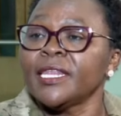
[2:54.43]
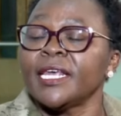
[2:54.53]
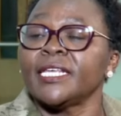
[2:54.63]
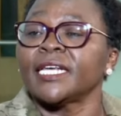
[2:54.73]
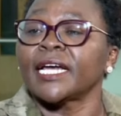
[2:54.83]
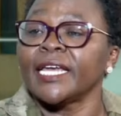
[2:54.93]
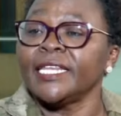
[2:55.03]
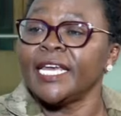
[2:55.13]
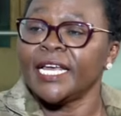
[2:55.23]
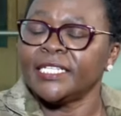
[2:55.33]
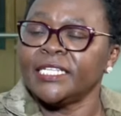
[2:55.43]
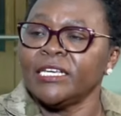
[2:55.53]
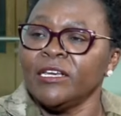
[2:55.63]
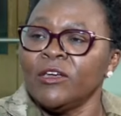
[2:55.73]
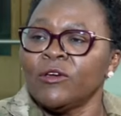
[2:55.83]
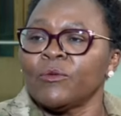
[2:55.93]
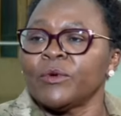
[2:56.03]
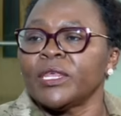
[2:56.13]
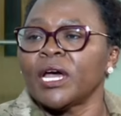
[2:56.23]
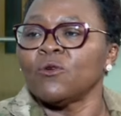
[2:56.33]
there is a KDIC
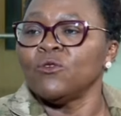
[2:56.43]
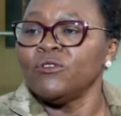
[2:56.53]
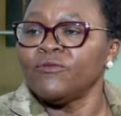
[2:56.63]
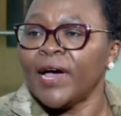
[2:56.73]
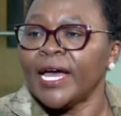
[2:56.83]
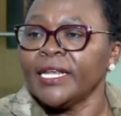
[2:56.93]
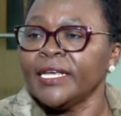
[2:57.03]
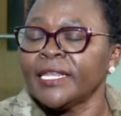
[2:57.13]
with a good fund